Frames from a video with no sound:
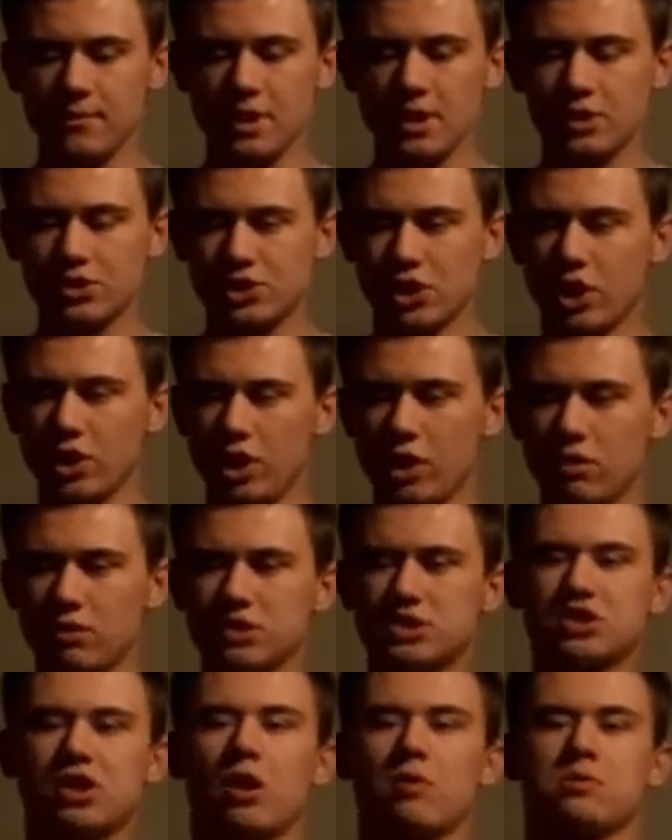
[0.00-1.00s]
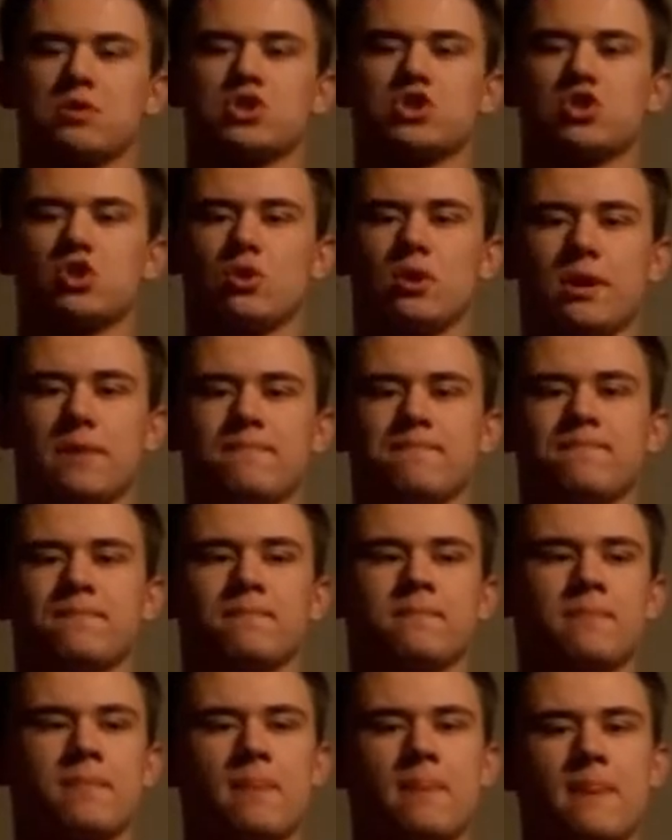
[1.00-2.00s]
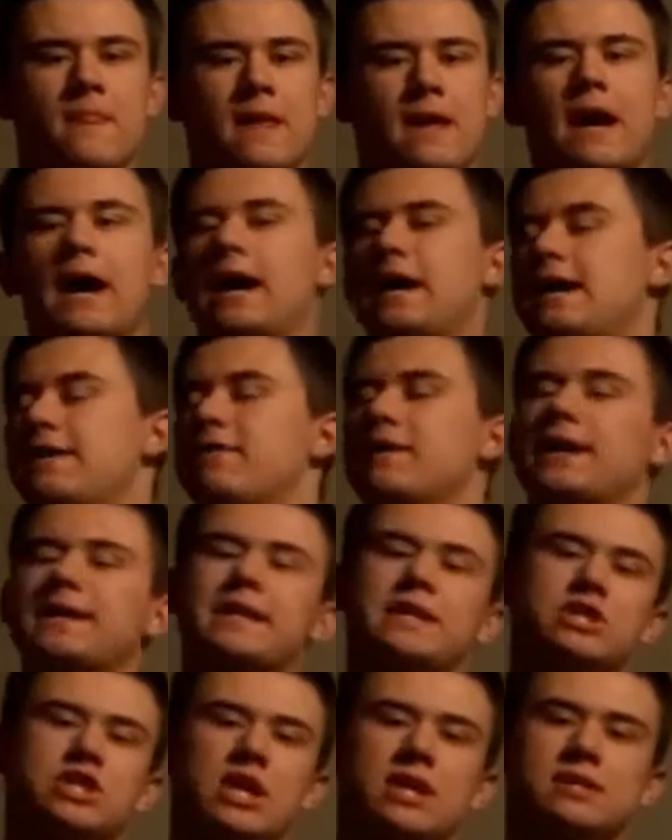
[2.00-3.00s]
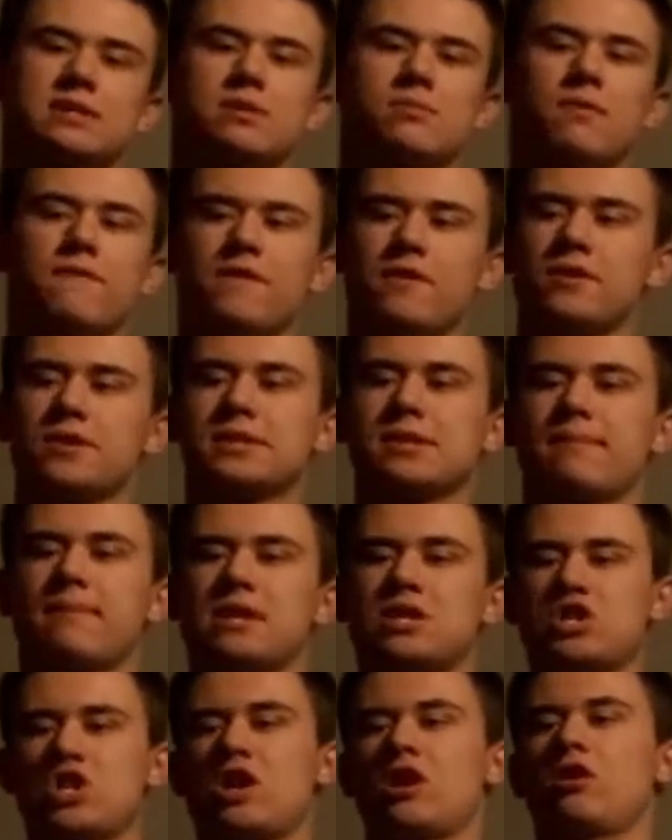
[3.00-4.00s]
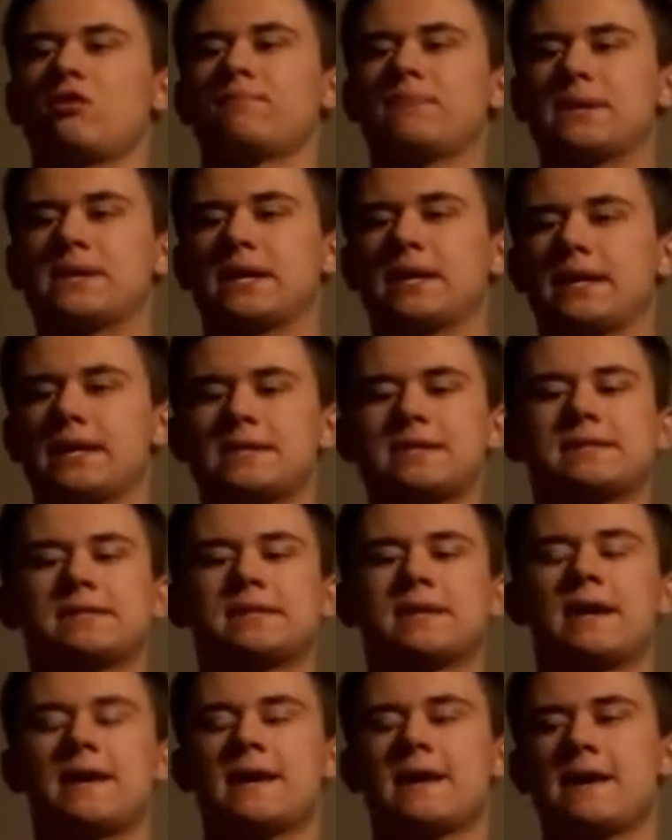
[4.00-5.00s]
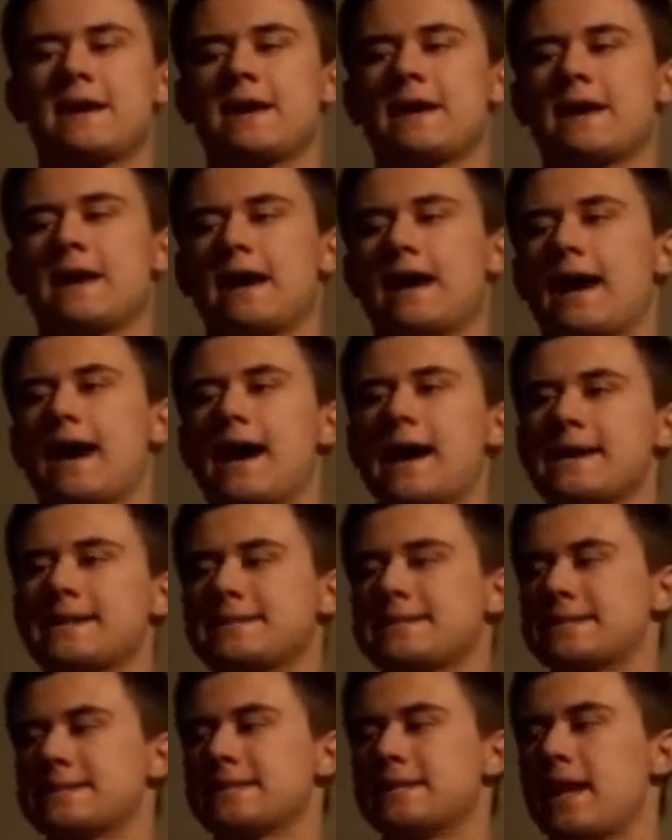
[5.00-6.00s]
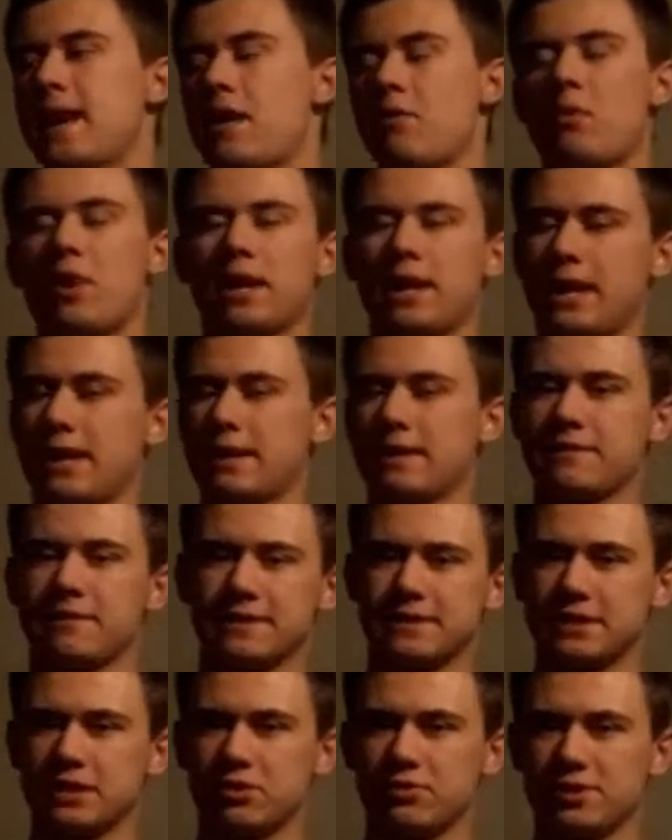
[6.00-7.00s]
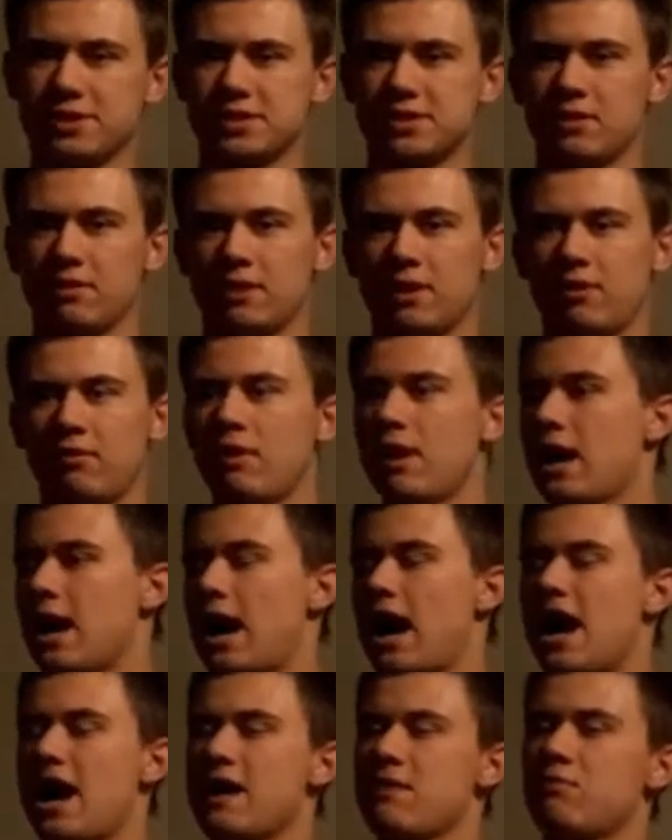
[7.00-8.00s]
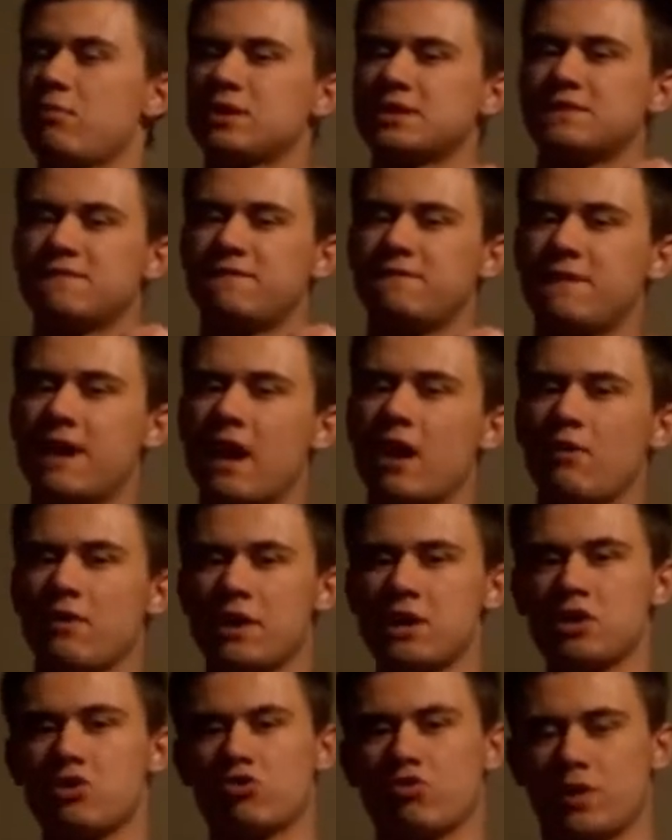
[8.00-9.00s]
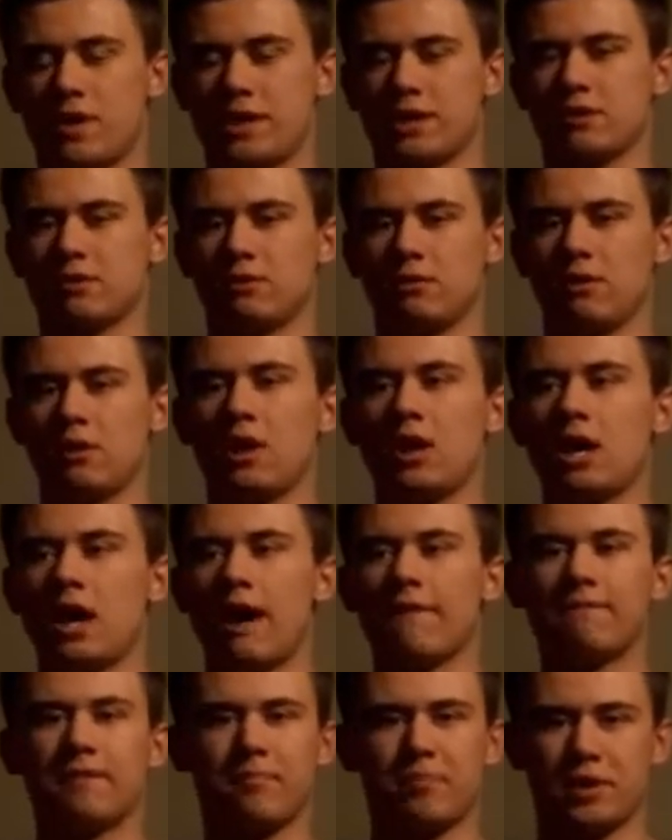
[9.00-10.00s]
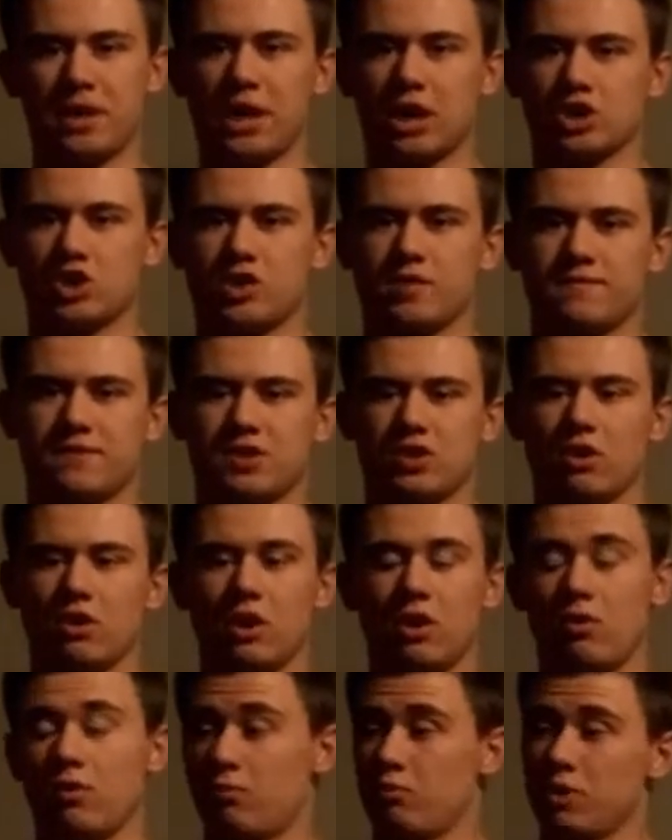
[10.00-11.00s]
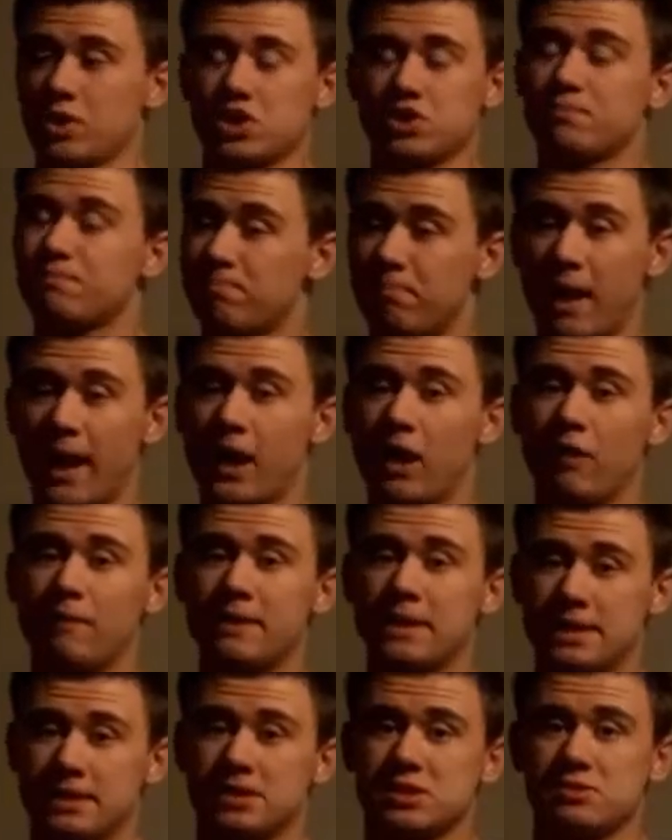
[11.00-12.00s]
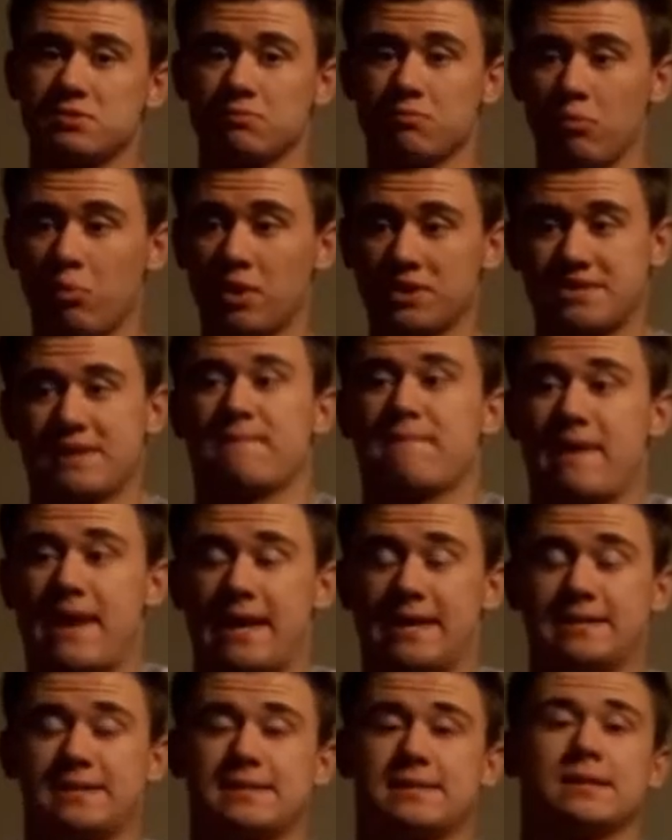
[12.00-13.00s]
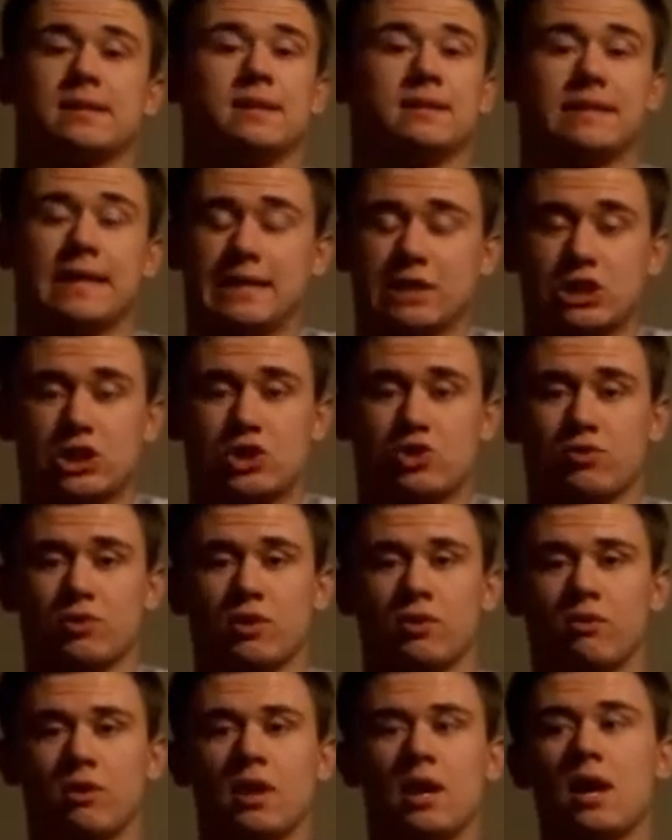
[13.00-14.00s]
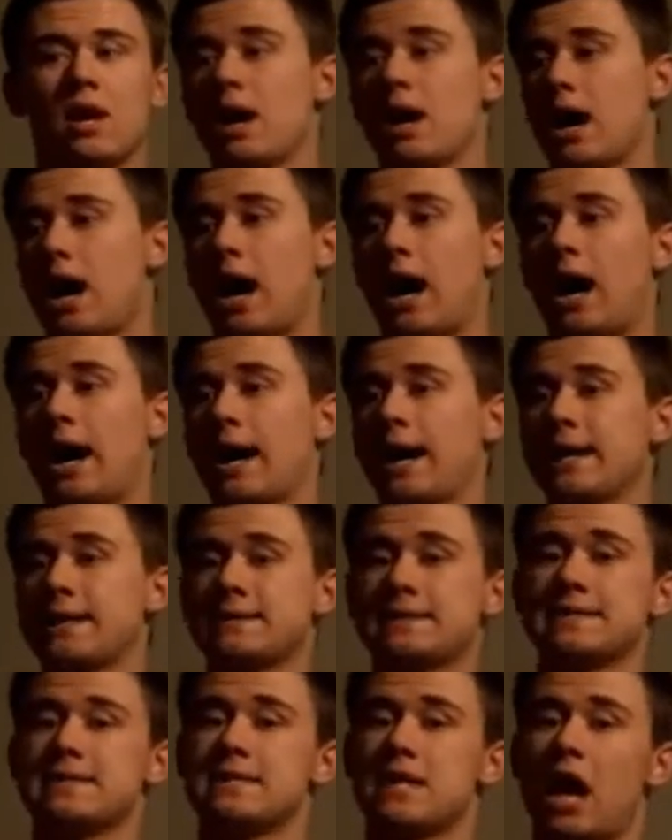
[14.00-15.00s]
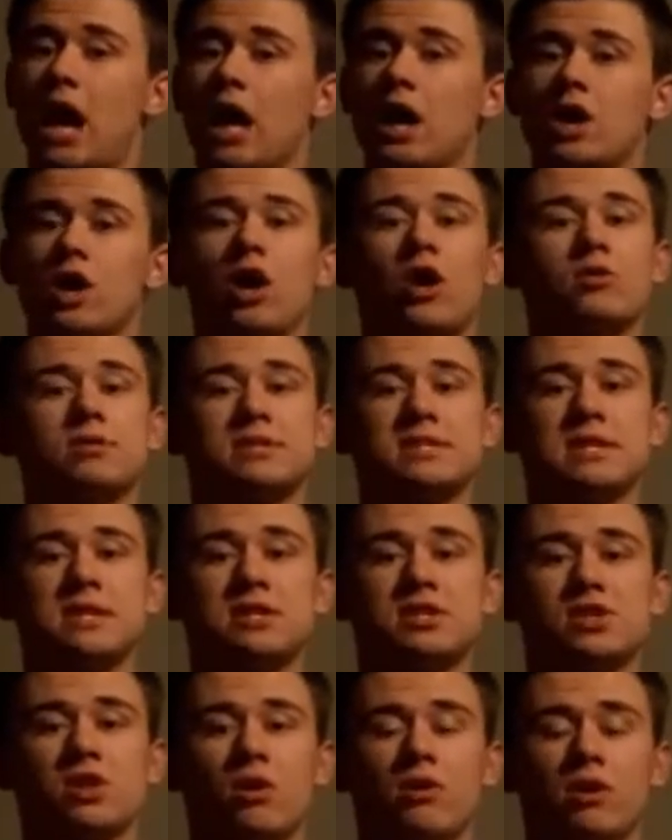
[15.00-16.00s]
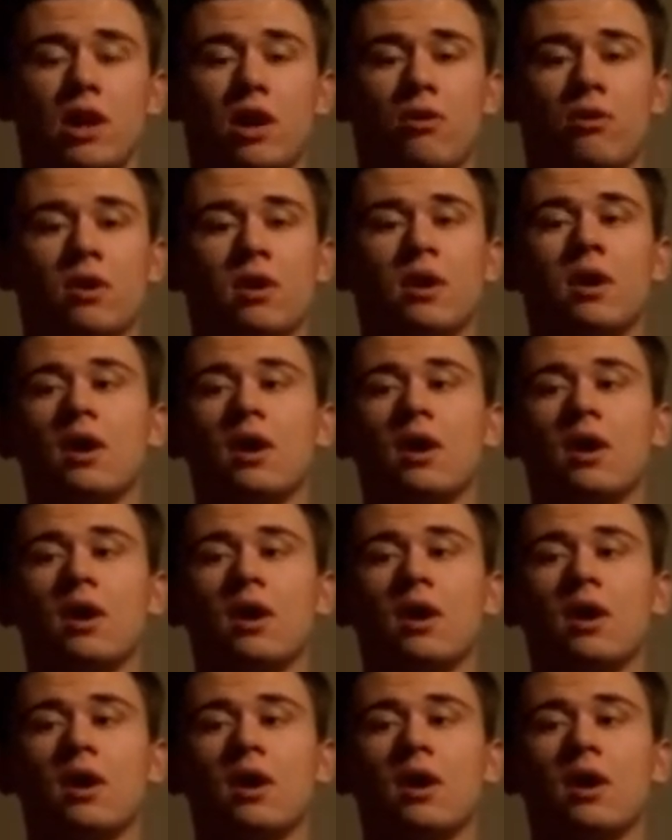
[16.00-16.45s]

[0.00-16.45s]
Solo, A Star Wars Story. I never got the chance to review this on my channel because I did not want anything to do with Solo. I was very critical of the production of Solo, which by all means was a mess. That is true. I did not go see Solo.